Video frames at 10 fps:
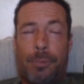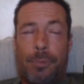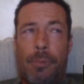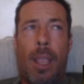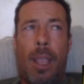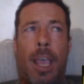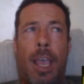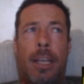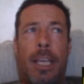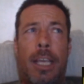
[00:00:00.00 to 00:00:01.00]
and
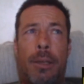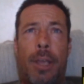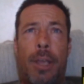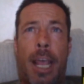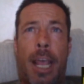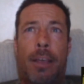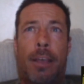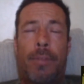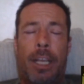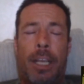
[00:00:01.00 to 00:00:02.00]
he had a
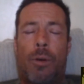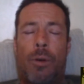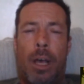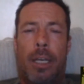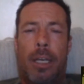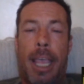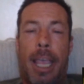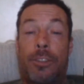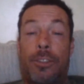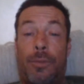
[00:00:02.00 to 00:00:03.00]
video on Ace
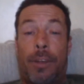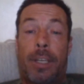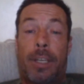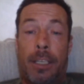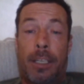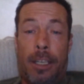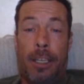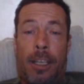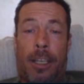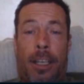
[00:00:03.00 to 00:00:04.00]
250
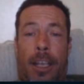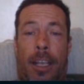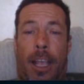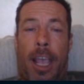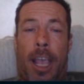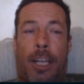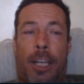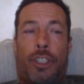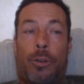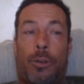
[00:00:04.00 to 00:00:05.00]
and
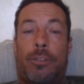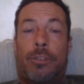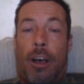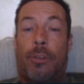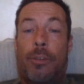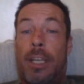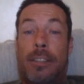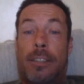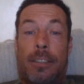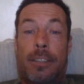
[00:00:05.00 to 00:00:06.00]
showed all the rings and
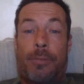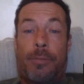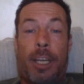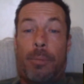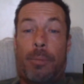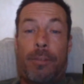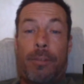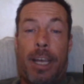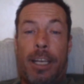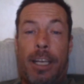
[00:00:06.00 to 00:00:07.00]
stuff that he'd been
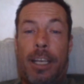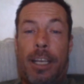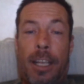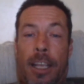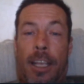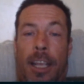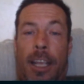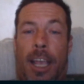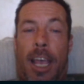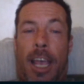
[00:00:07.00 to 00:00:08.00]
finding.
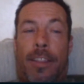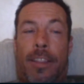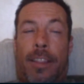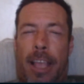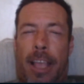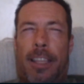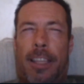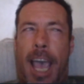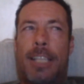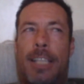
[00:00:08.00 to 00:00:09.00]
And I think
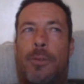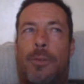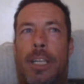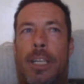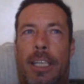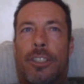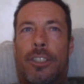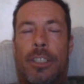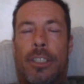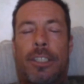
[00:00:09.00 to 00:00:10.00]
that's what initially
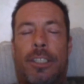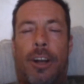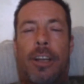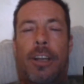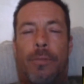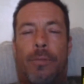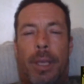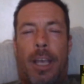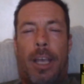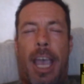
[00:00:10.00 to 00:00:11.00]
started it for me.
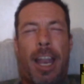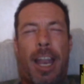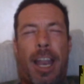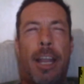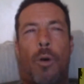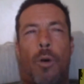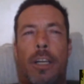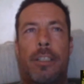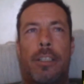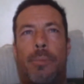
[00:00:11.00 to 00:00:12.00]
I'd wanted to do
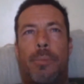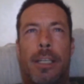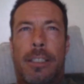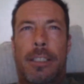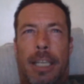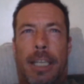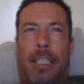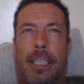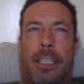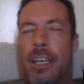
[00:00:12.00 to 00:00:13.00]
metal detecting
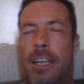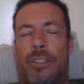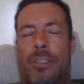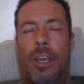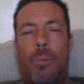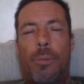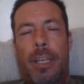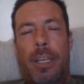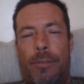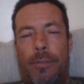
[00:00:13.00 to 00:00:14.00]
years ago, but never
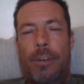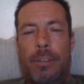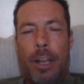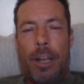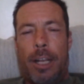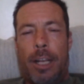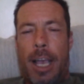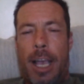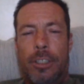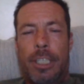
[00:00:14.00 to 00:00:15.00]
got around to actually
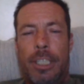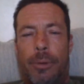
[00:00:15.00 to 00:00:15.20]
doing it.